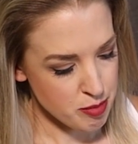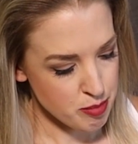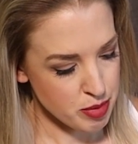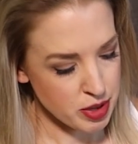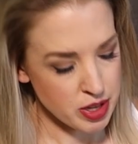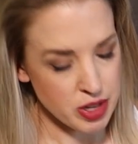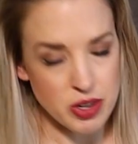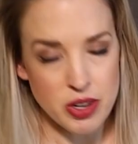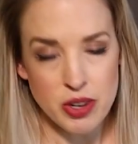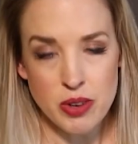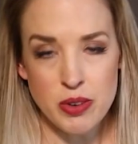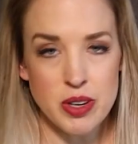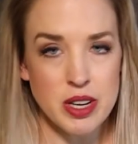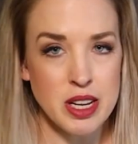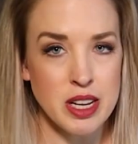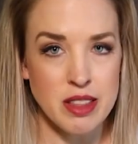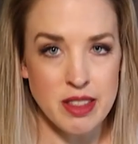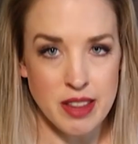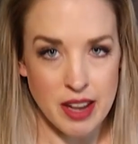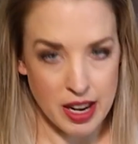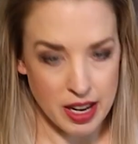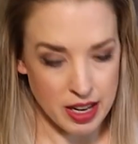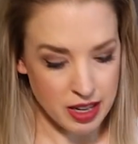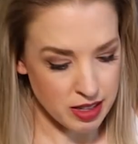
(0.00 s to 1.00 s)
but you don't
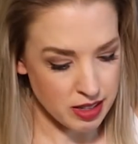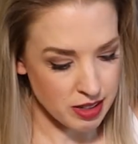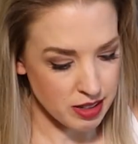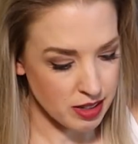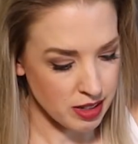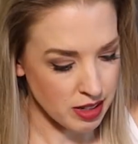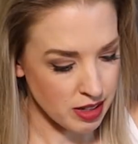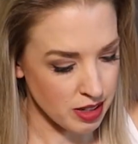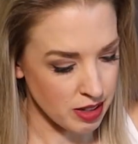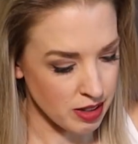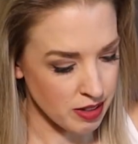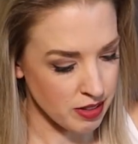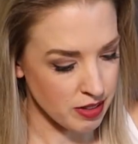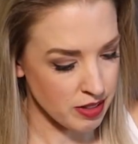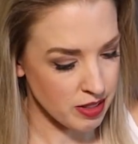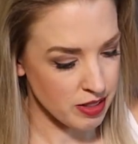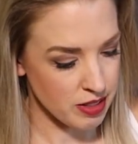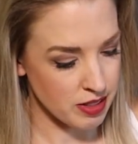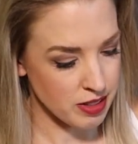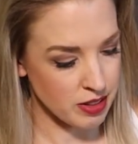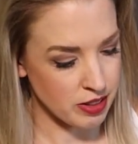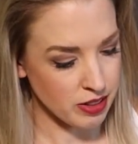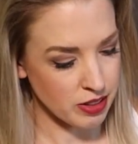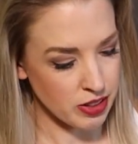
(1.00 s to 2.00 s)
need that.
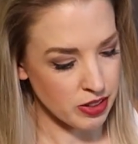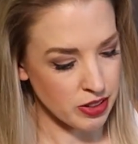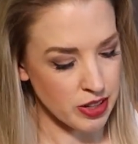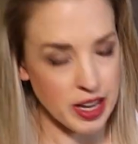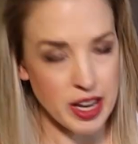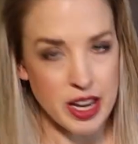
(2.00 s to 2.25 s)
The little